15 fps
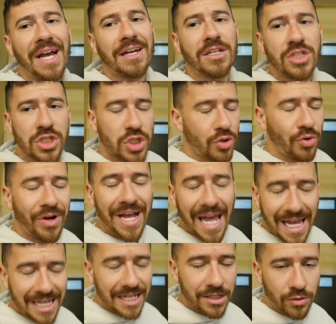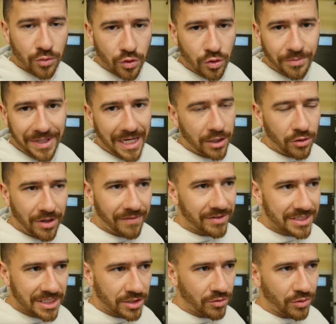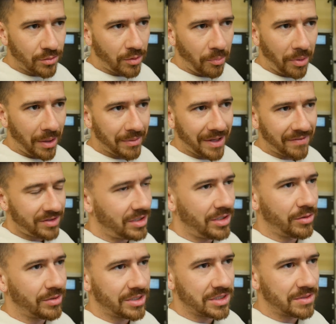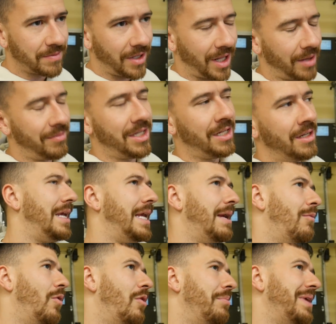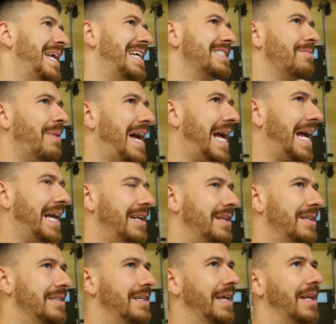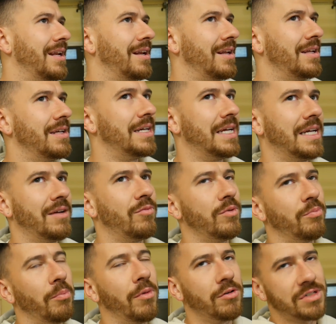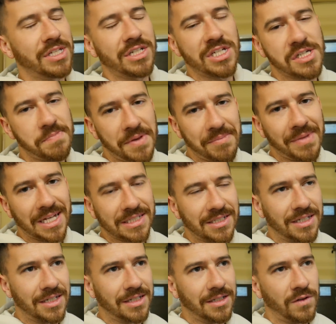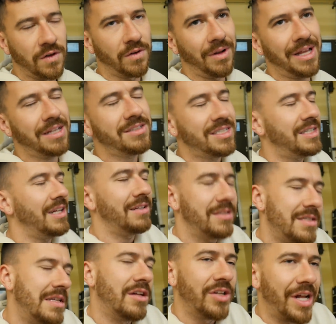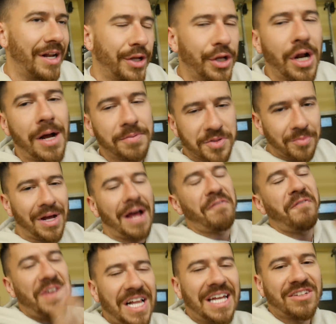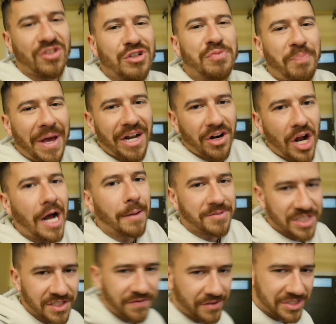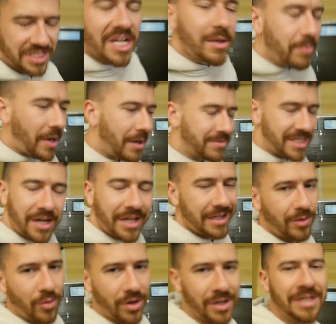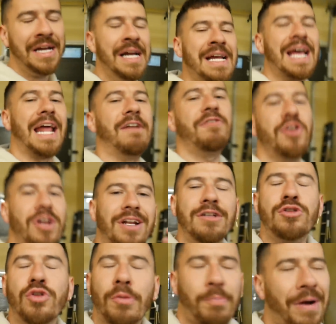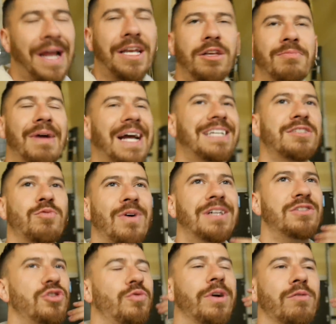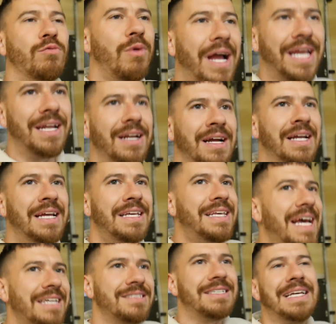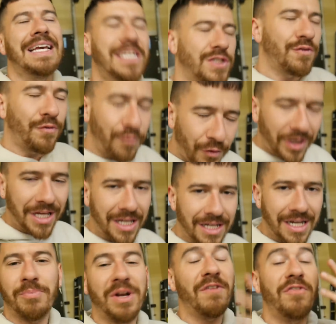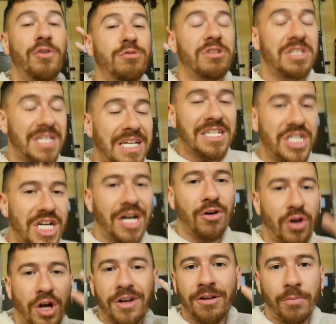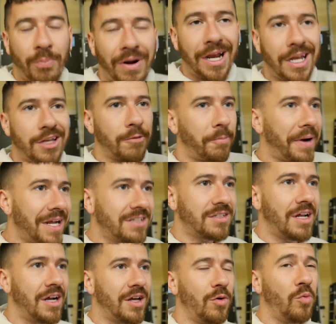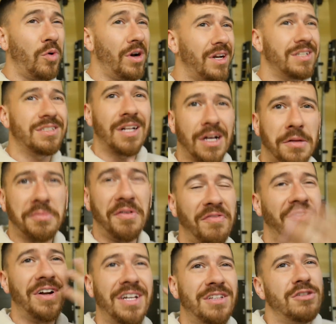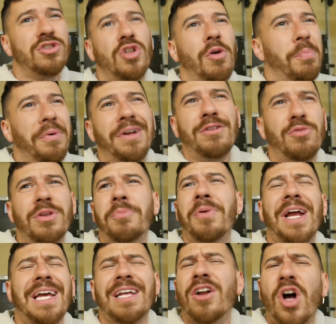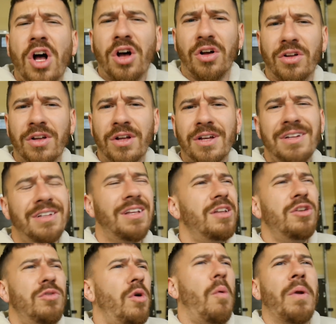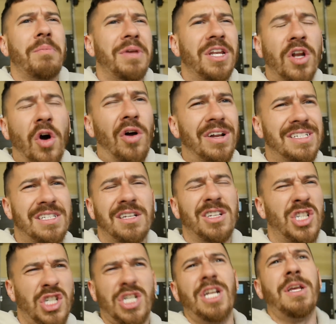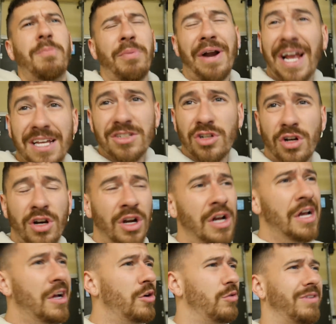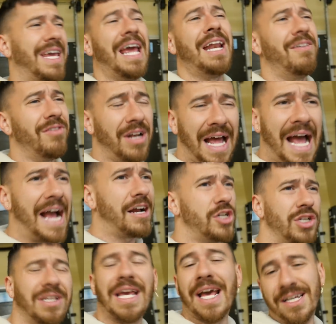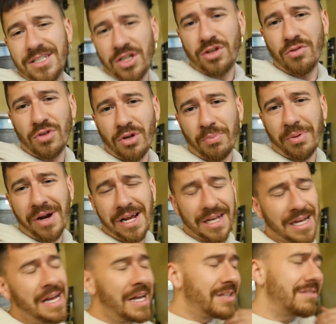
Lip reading: I can just throw an egg in the room and whoever's in the room will probably to deal with the smell. I mean, it won't be as bad and it would mostly just be messy. So it's still not a good option, but I feel like there's better options for stink bombs out in the world. And if you're gonna do the prank, you might as well do it right. Yes, it's free, but if you stinge out on your prank's not gonna work, it's not gonna be funny, there's no point in doing the prank at all. Then you don't wanna be known as the shitty prankster who can't even actually execute their prank.